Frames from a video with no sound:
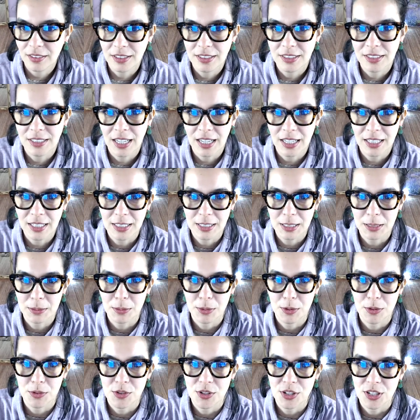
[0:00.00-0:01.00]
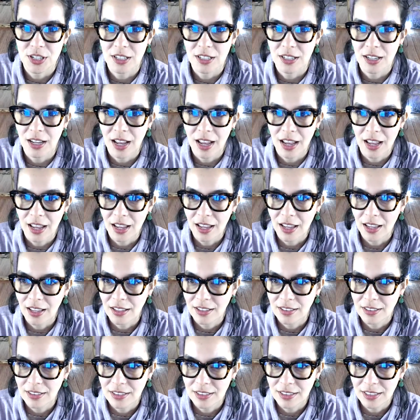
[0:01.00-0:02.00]
Danny's emoji.
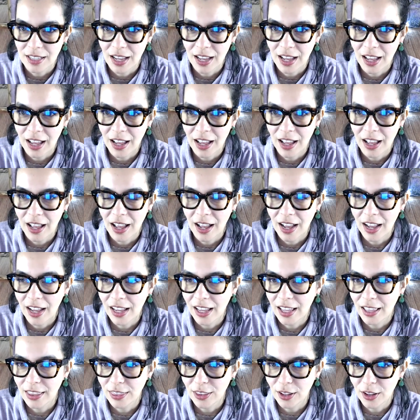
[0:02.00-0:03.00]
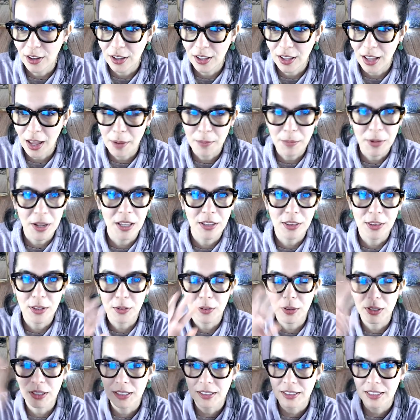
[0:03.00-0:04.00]
And I had thought, I'm not
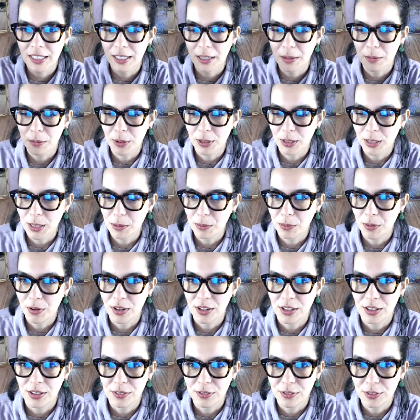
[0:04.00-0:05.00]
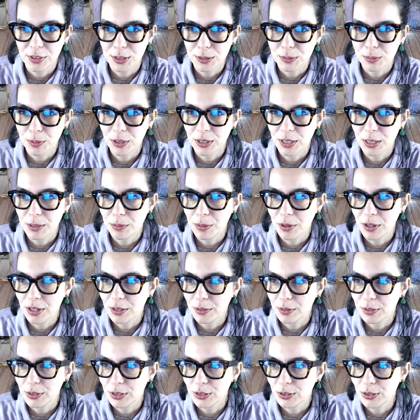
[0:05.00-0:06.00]
throwing a second birthday party. The first birthday party
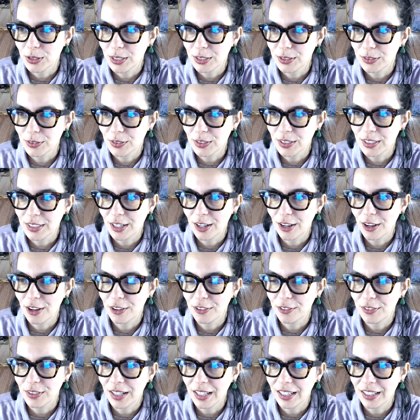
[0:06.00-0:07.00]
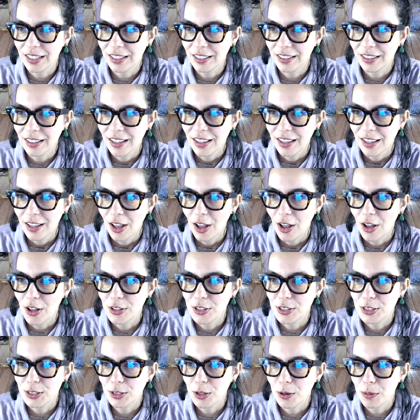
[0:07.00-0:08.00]
was stressful enough. Like, I'll
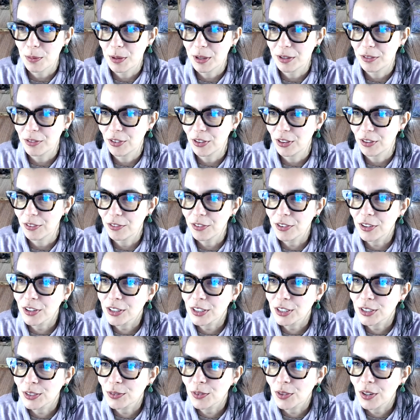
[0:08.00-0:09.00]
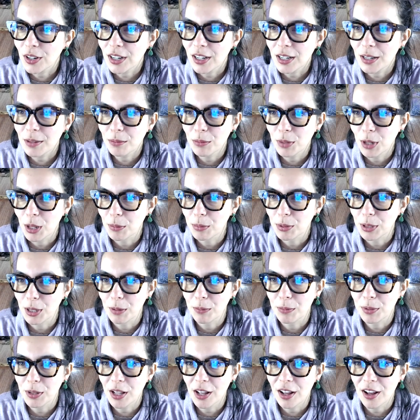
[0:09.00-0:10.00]
just go big for the first one, blah, blah,
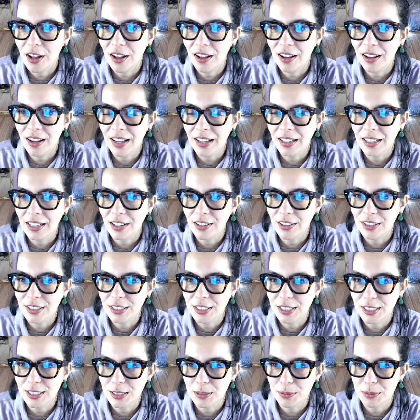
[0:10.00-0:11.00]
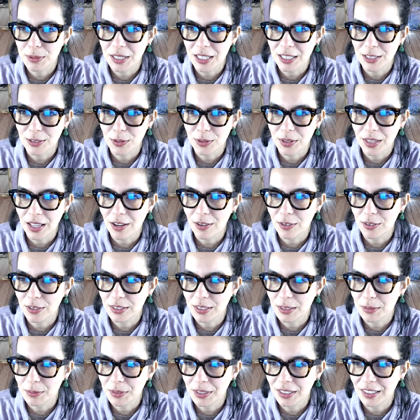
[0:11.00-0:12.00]
blah. And now that she's obsessed with owls,
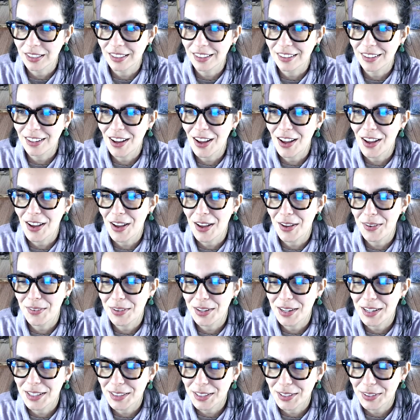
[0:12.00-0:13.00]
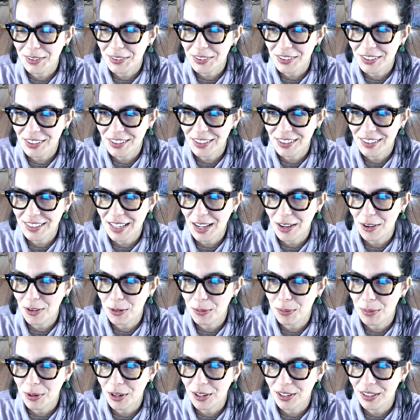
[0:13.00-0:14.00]
I'm thinking, oh, I want to throw her an
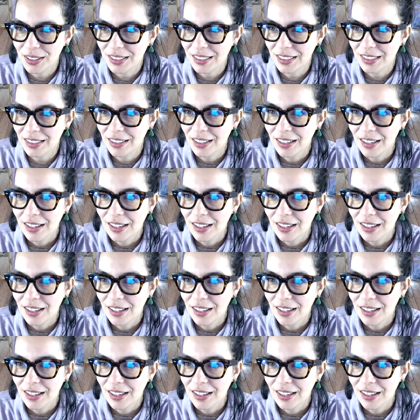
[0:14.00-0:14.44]
owl party.